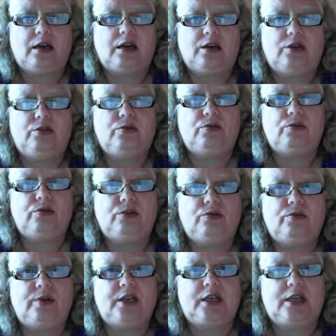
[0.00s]
You, you
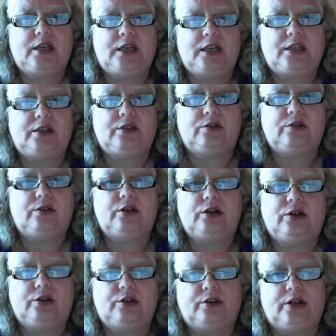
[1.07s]
really need to
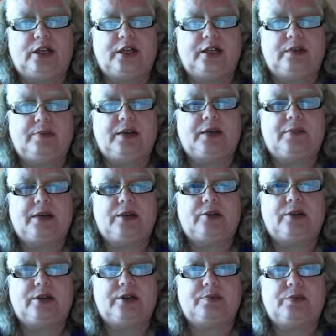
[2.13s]
learn a little bit
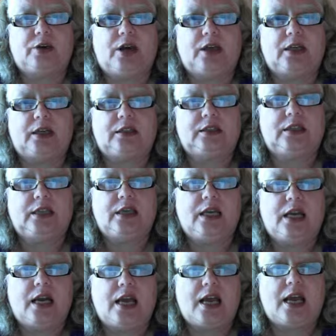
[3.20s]
about this product
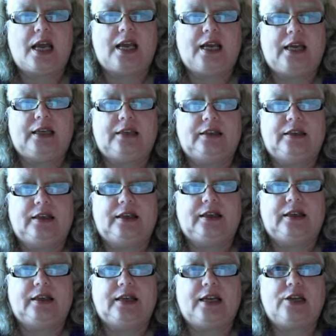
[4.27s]
and
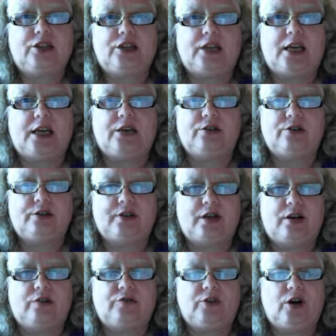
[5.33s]
uh, educate
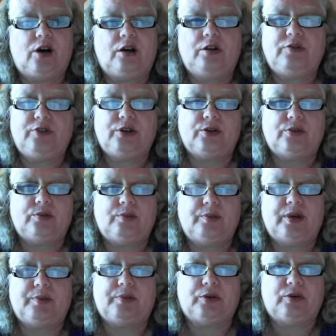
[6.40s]
yourself. All of you
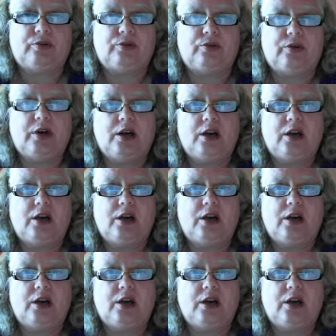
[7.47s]
people who